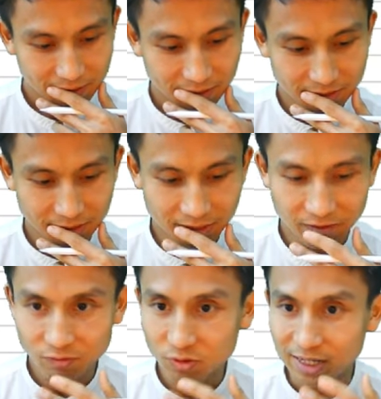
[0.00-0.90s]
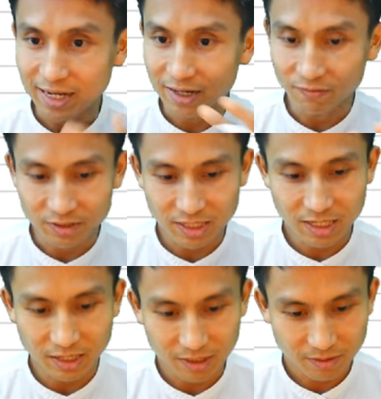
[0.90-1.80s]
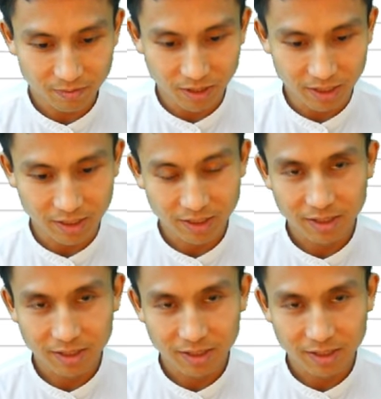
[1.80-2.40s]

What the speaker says: It's going to give you a negative t. But